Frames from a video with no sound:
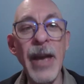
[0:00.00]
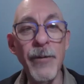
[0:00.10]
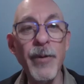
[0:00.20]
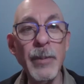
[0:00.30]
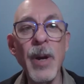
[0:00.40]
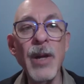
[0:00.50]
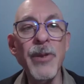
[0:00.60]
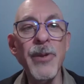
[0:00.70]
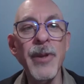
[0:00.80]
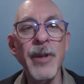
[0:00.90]
every
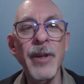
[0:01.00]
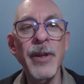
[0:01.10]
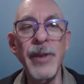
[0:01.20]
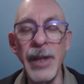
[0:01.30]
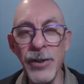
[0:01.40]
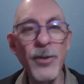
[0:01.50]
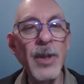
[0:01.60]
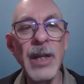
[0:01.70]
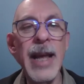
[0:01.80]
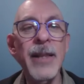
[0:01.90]
month they do
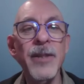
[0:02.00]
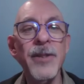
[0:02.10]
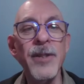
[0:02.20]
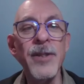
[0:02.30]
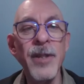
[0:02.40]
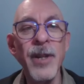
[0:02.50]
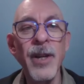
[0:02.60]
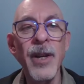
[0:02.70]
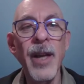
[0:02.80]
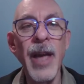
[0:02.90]
the analysis.
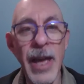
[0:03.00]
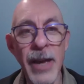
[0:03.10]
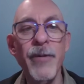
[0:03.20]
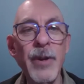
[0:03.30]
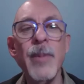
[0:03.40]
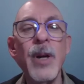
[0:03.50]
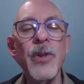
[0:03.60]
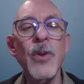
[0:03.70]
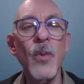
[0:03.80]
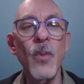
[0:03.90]
Every
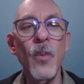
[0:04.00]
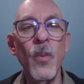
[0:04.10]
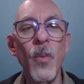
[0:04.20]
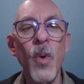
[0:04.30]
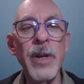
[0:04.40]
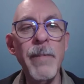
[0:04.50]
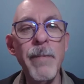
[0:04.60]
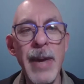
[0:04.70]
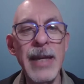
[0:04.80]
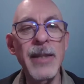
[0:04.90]
month, one
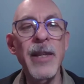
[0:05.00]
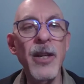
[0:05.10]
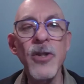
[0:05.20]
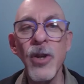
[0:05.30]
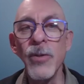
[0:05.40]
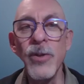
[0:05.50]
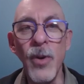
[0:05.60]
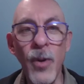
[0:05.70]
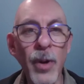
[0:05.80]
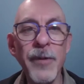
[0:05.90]
main dish goes
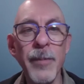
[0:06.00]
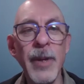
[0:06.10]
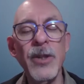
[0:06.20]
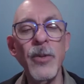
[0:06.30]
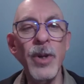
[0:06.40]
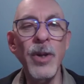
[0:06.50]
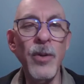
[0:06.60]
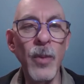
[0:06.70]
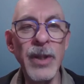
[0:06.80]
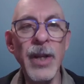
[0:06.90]
off the menu and a new
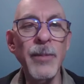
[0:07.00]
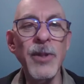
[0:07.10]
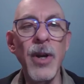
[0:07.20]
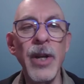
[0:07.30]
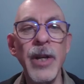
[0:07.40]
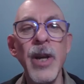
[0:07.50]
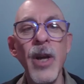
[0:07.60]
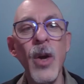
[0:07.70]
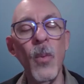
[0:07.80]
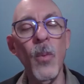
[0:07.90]
one comes on.
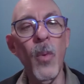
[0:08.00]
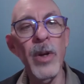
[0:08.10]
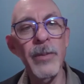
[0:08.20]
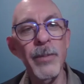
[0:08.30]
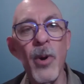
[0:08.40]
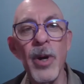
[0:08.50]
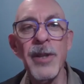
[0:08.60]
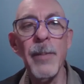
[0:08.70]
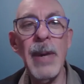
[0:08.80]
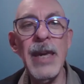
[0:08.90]
One part of
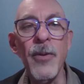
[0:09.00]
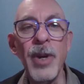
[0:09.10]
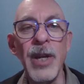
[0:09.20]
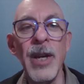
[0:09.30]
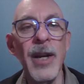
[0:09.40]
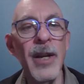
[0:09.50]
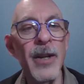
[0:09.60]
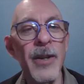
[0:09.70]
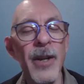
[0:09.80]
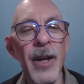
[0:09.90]
the bakery
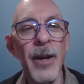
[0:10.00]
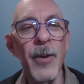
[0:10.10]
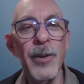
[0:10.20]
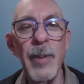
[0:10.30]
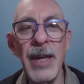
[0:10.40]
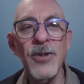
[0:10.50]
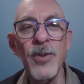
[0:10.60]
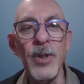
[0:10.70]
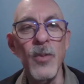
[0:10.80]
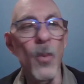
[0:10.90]
or the
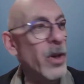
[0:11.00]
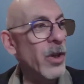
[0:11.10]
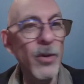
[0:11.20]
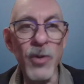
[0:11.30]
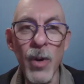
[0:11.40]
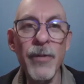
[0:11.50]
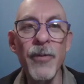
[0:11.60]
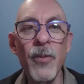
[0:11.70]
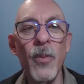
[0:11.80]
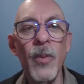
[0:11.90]
pastries, one goes
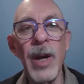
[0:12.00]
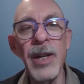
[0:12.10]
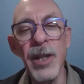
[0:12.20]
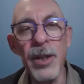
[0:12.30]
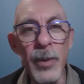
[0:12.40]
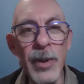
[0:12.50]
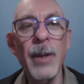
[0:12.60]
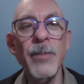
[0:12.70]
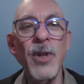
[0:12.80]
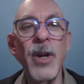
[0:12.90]
off and another one
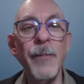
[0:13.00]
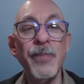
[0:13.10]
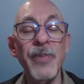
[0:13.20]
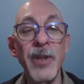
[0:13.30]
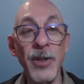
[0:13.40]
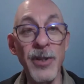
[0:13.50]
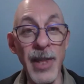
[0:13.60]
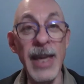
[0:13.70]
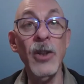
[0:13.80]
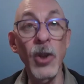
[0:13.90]
comes on because
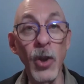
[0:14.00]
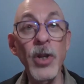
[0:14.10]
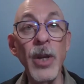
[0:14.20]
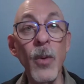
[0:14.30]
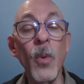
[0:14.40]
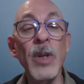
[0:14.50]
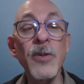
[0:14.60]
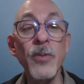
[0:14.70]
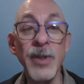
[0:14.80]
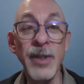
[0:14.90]
they look at
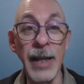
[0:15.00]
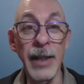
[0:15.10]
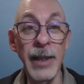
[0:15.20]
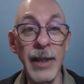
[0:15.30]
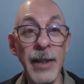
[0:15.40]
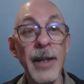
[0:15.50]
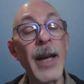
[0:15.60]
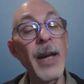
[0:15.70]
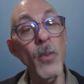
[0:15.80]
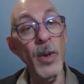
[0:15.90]
what's selling
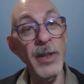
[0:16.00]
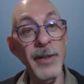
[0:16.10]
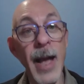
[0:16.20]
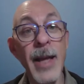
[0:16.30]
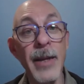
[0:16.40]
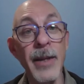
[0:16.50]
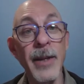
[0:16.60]
and what's not.